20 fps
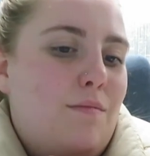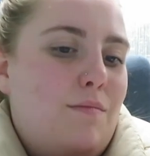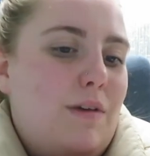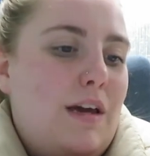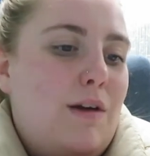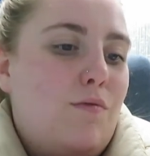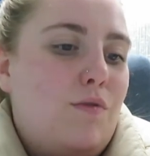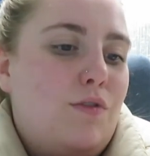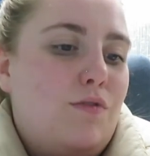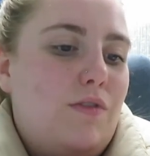
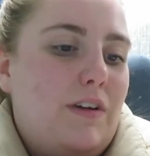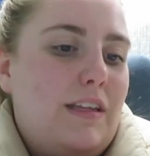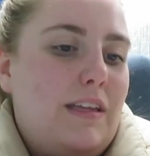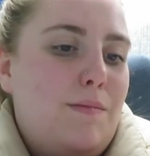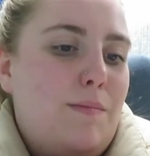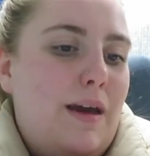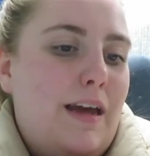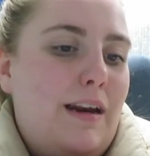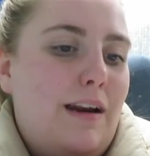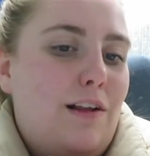It would really
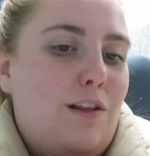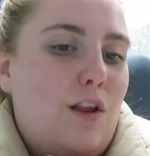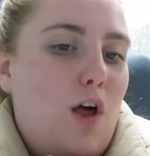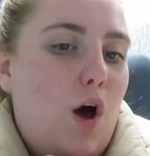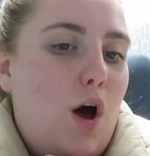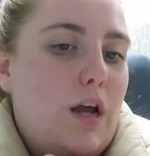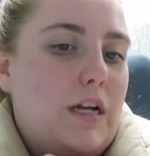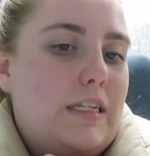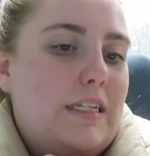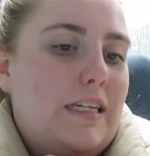mean a
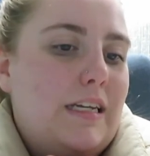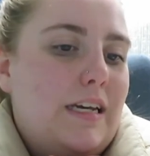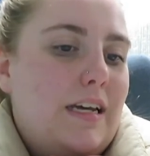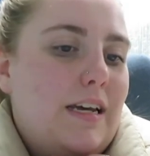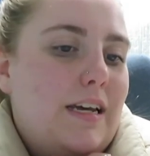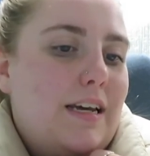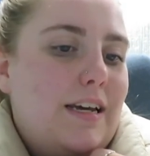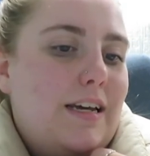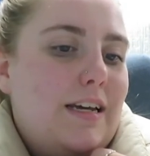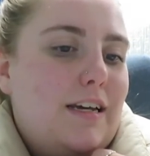lot
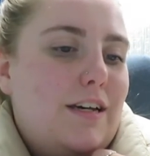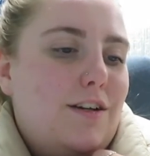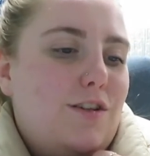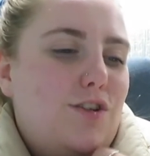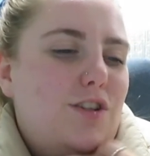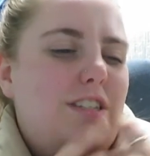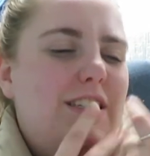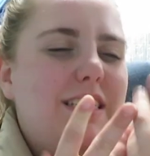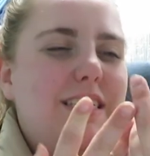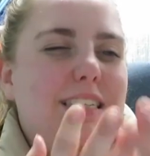
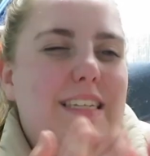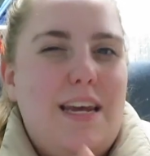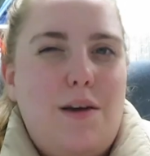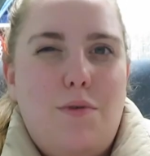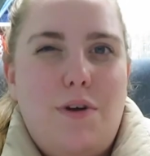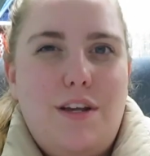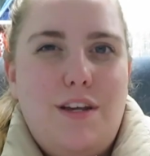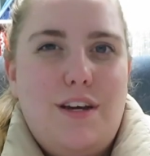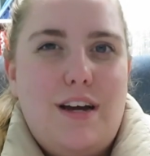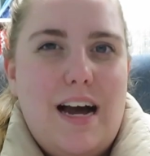just to see
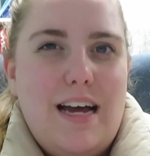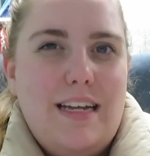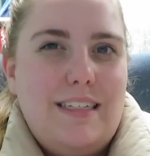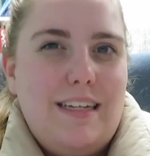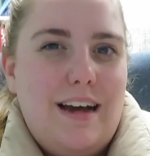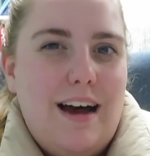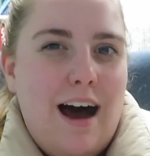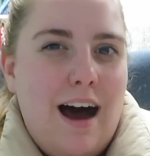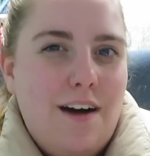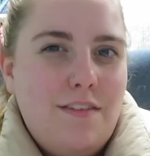what you guys
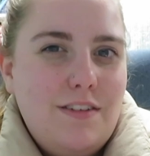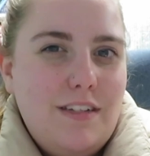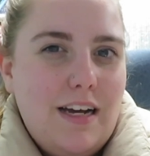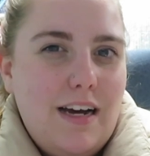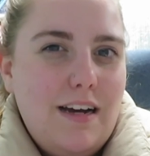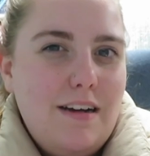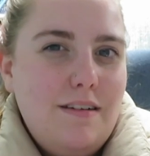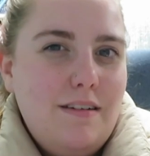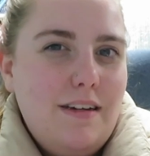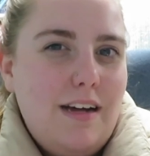are
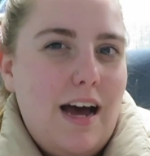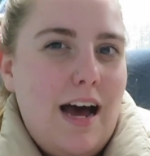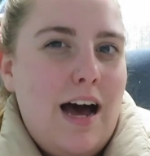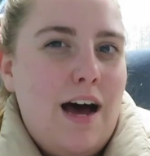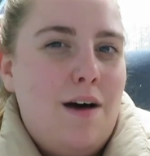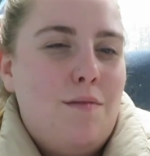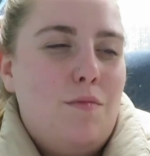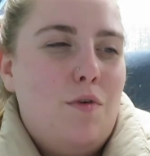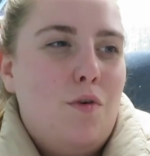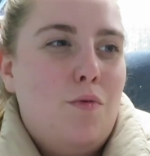after,
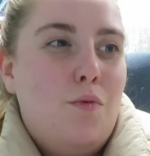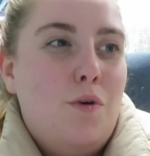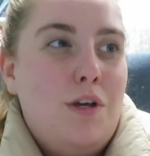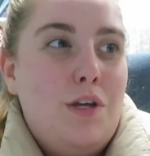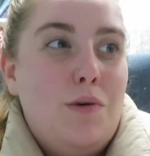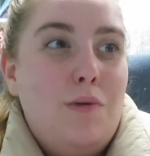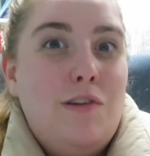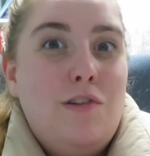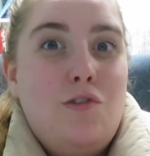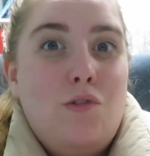or what
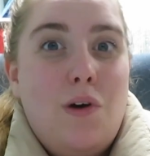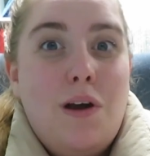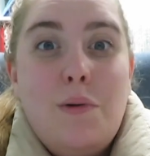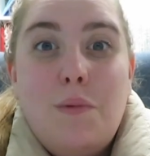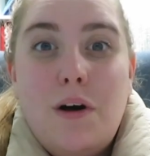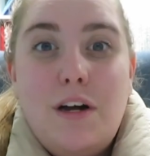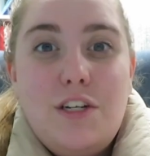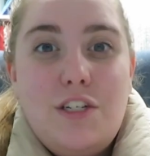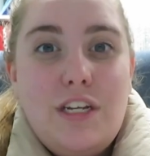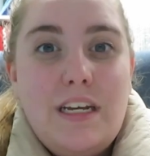you enjoy
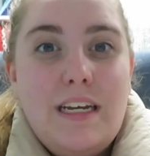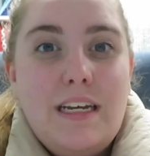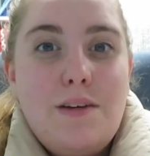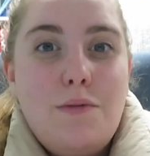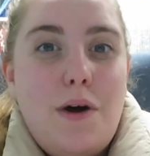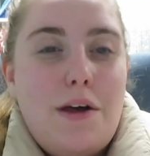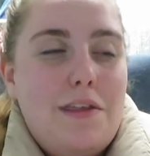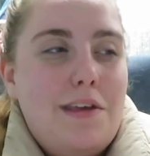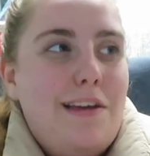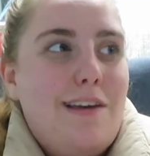watching,
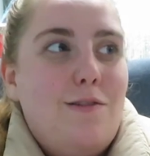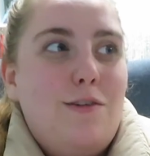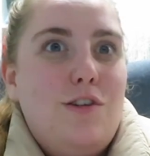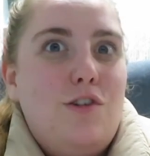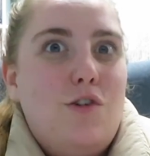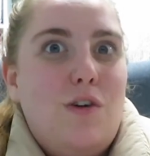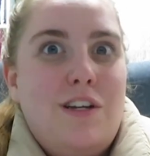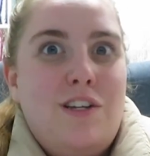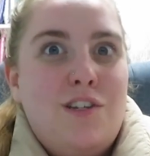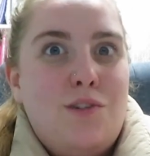whether you
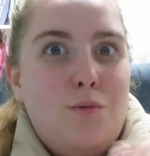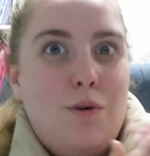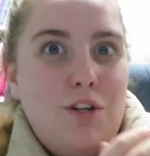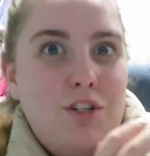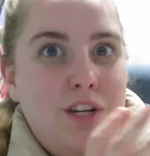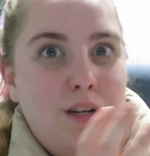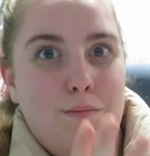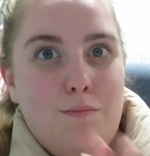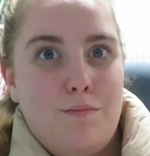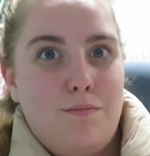enjoy just
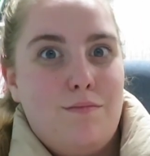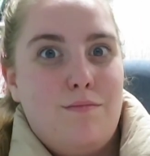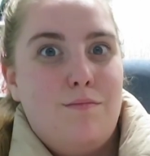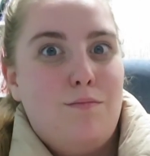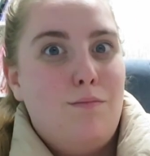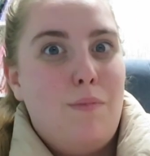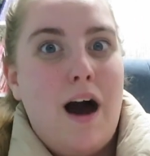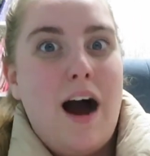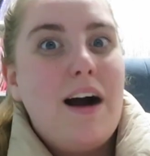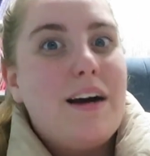watching
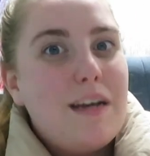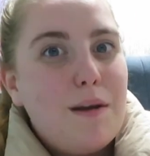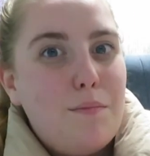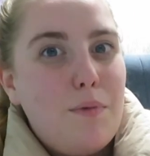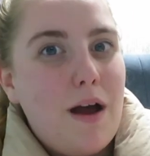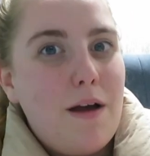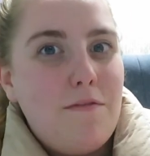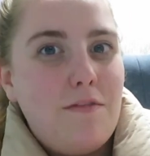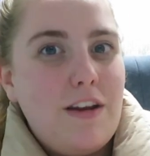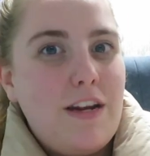market
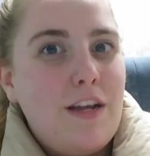prep